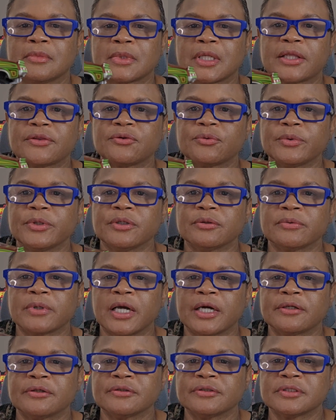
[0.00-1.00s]
Got the Real
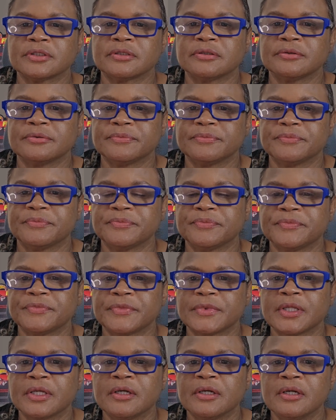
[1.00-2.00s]
Riders.
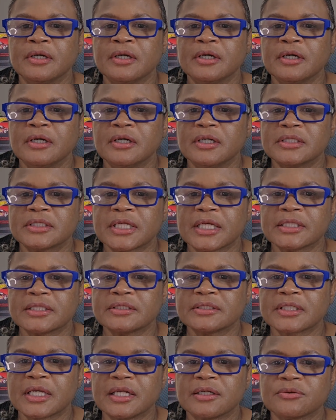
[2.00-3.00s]
It's got
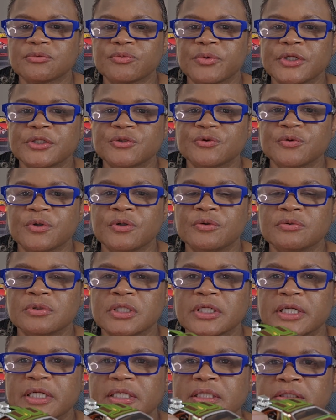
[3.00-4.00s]
this kind of retro
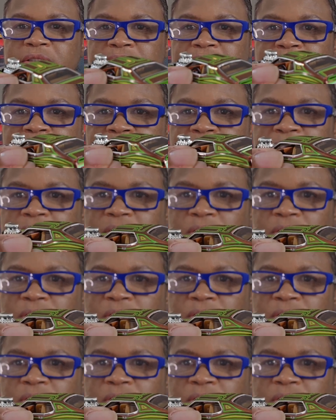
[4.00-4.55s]
looking